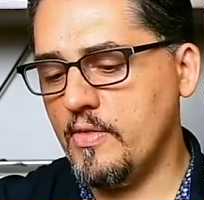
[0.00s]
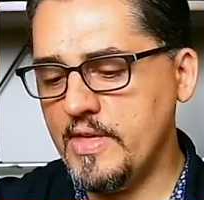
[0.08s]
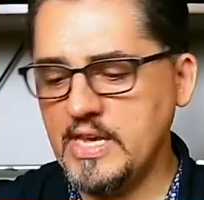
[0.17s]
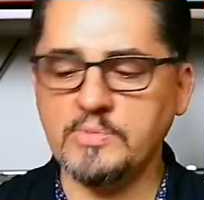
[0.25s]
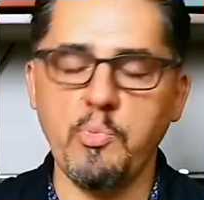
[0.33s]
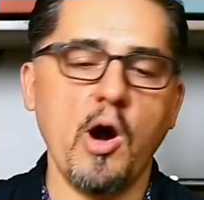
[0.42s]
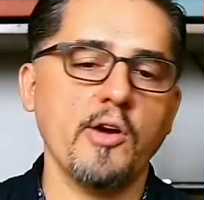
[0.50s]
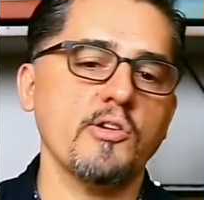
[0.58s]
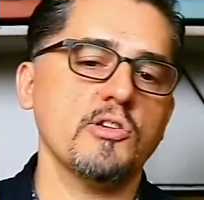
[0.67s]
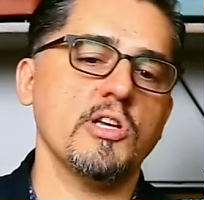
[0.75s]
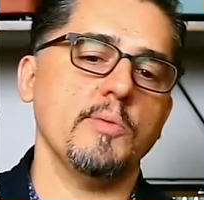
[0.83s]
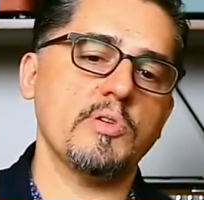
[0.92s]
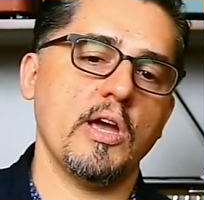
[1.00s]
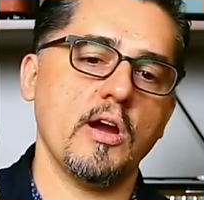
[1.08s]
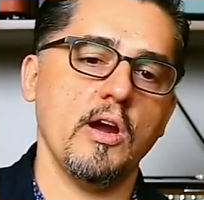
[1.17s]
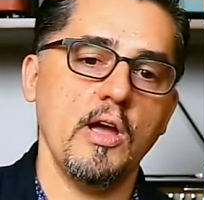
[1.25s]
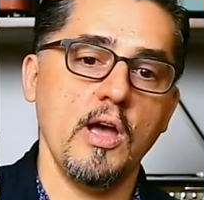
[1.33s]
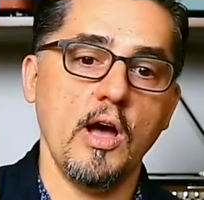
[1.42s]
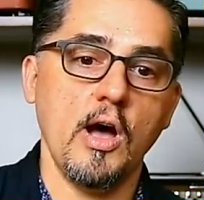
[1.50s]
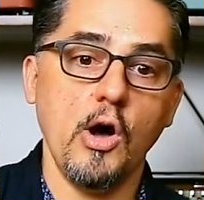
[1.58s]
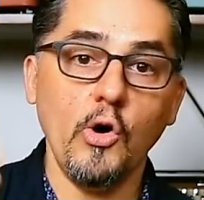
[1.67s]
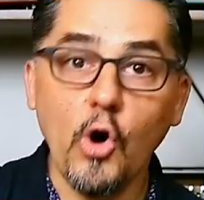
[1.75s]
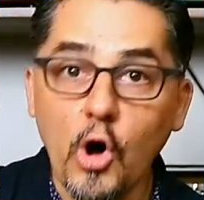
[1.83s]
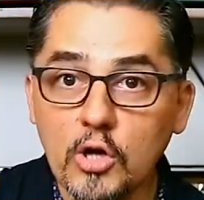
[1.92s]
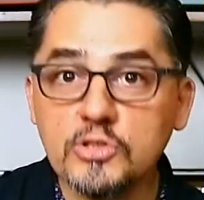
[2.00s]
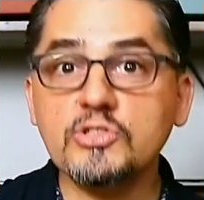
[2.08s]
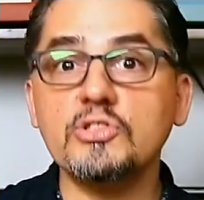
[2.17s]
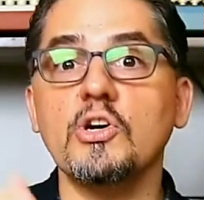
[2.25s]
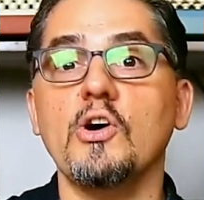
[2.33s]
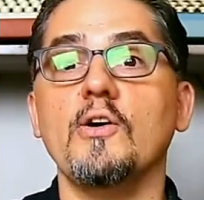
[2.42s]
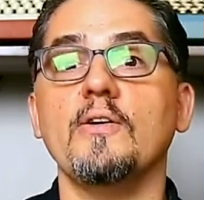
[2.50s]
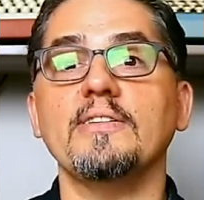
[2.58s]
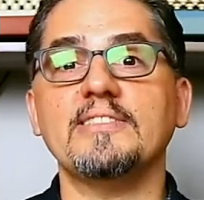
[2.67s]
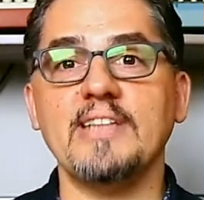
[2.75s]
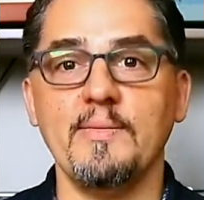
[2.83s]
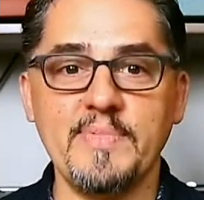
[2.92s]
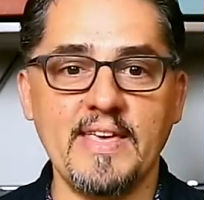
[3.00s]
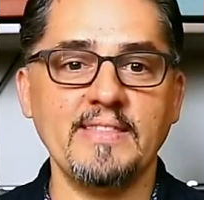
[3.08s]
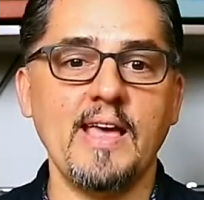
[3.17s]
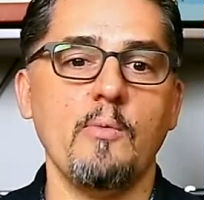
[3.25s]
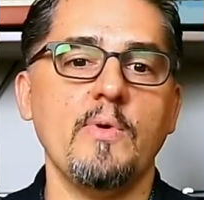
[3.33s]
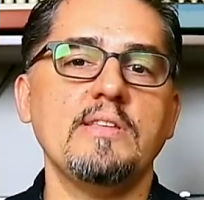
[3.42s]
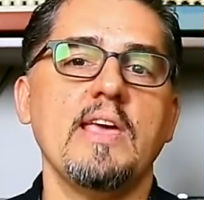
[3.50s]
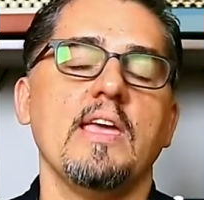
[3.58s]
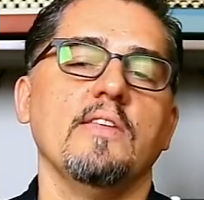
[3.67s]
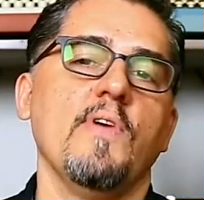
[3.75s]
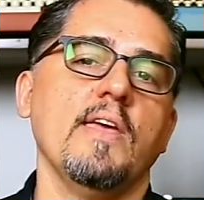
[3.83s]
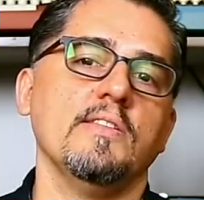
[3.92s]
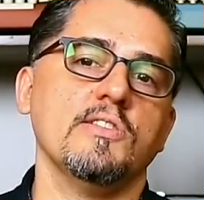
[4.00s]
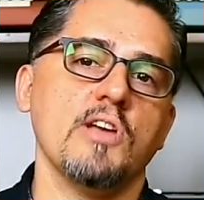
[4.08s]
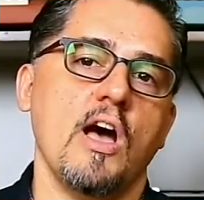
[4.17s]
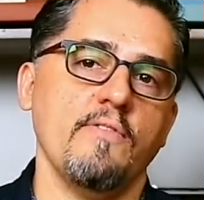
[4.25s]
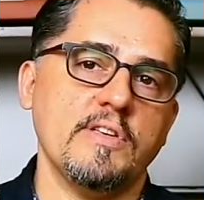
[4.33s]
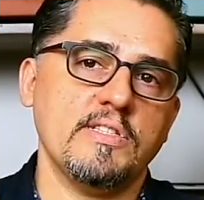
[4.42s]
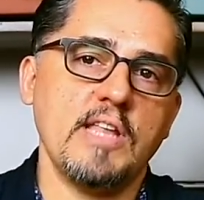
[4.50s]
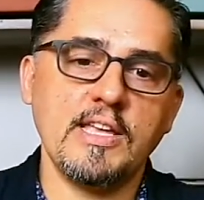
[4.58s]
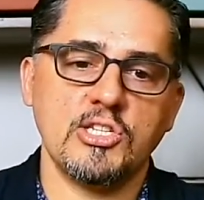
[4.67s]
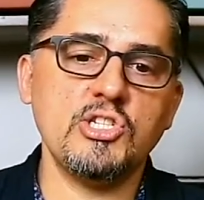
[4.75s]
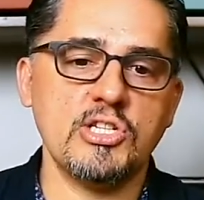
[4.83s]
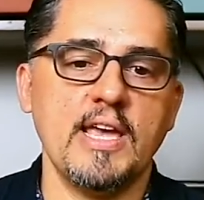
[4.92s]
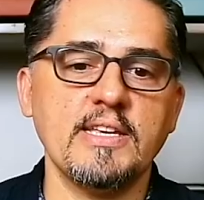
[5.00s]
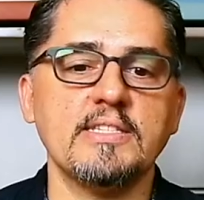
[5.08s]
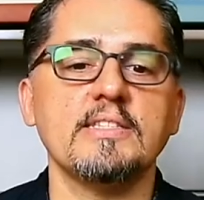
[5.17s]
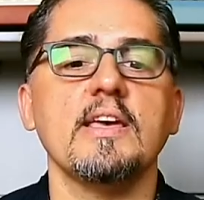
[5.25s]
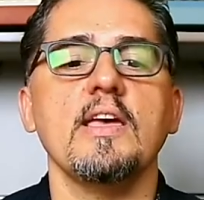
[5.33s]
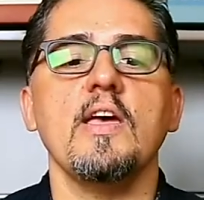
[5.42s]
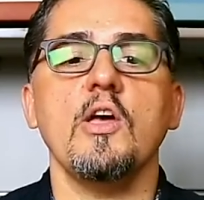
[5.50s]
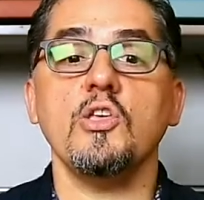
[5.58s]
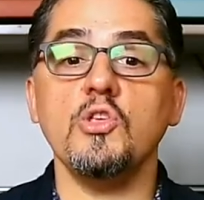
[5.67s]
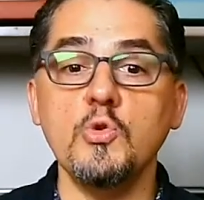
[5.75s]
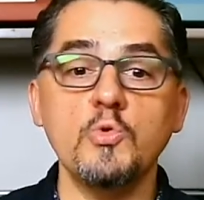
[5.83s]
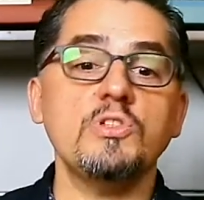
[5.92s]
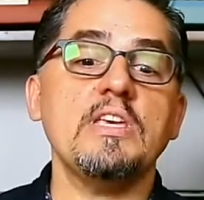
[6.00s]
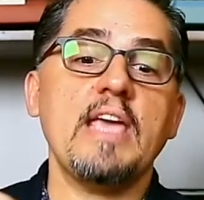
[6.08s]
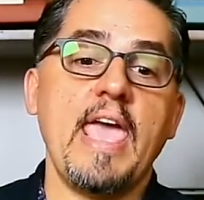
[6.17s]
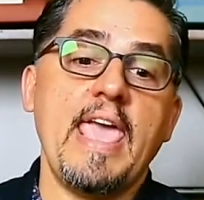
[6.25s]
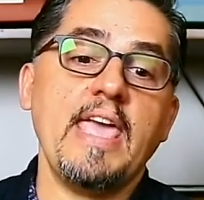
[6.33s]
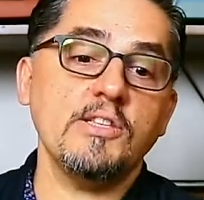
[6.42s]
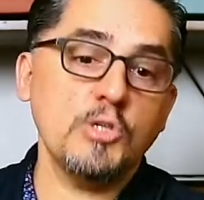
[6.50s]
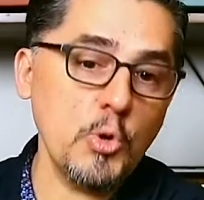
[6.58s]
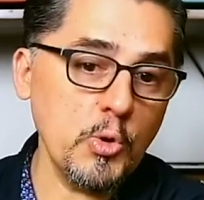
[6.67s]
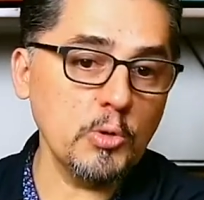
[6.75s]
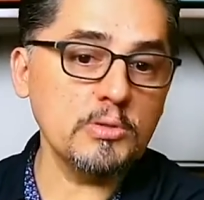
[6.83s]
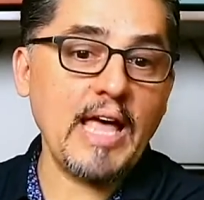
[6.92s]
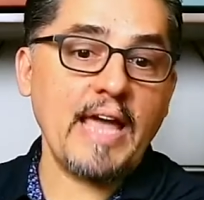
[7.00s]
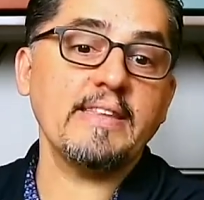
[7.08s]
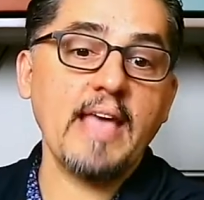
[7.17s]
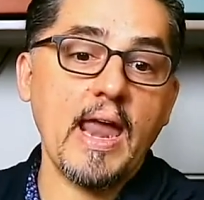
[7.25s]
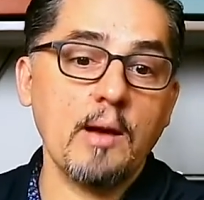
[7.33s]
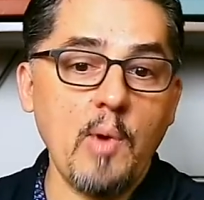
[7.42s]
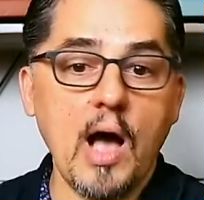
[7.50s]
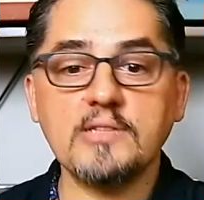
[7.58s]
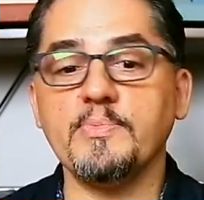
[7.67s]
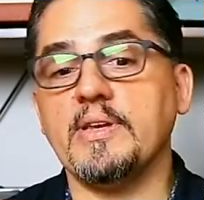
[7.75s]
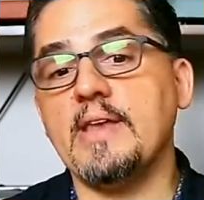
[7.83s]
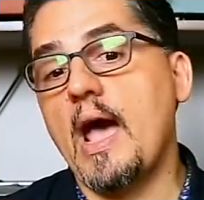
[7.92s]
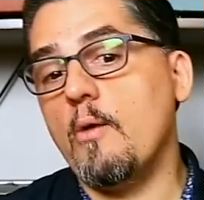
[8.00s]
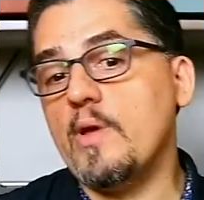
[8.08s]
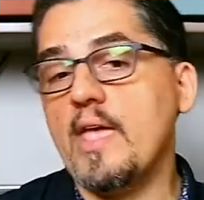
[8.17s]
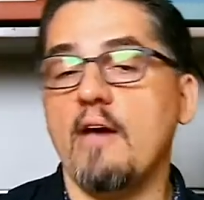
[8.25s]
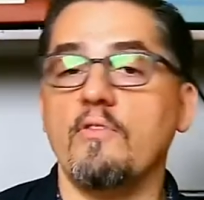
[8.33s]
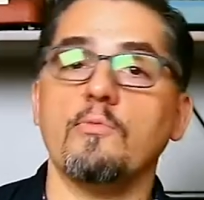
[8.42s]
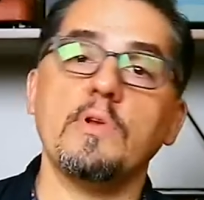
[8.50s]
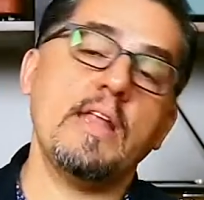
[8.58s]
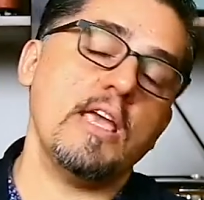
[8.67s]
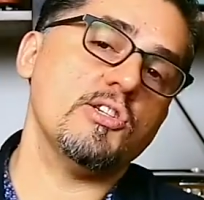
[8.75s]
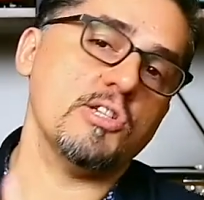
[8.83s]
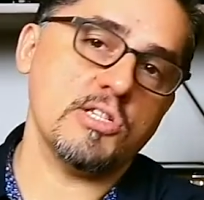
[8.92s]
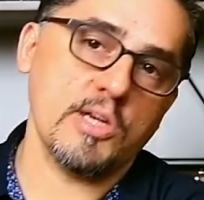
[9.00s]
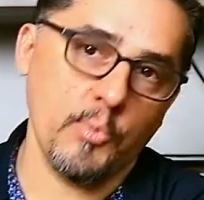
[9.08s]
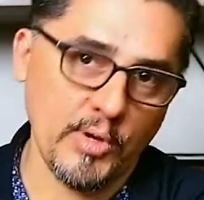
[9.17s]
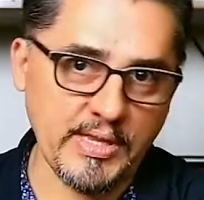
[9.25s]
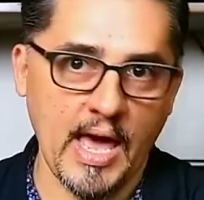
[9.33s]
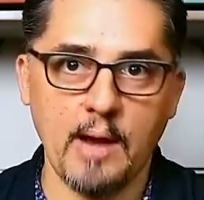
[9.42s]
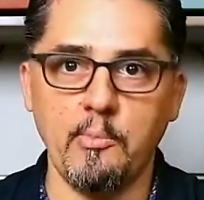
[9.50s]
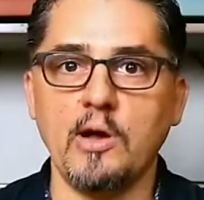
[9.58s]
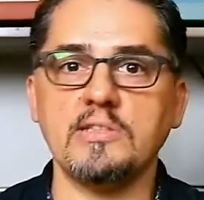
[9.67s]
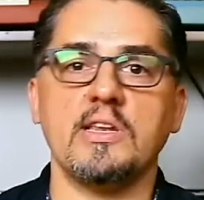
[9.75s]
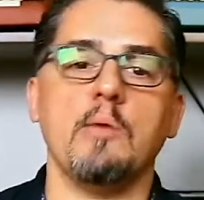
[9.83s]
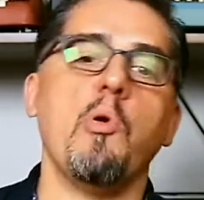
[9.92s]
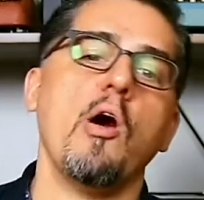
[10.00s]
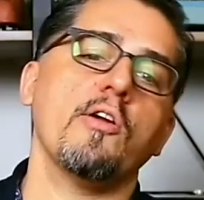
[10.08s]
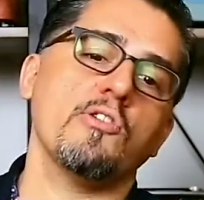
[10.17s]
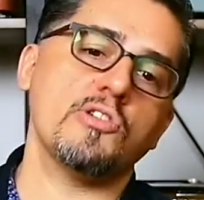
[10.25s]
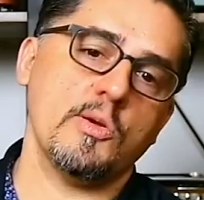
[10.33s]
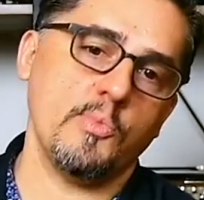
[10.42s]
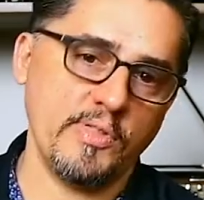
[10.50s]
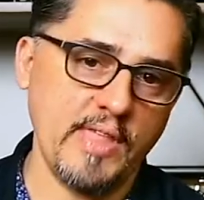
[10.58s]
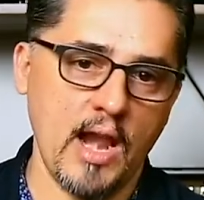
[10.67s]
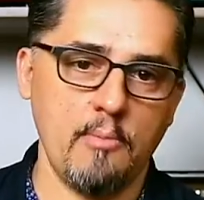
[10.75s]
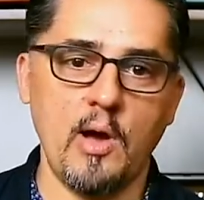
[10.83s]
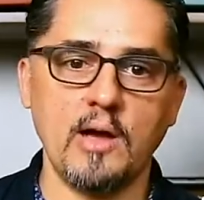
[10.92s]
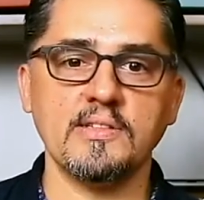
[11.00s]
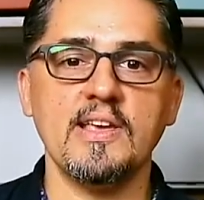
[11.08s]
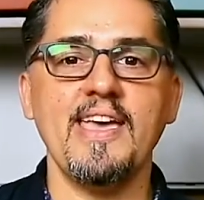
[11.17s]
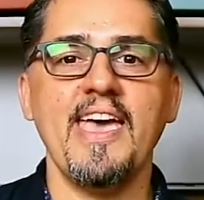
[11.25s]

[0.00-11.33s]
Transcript: these partnerships are also something that we take advantage of. It's not just using a tool like DataBox, but now we have a relationship with DataBox and a partnership with DataBox.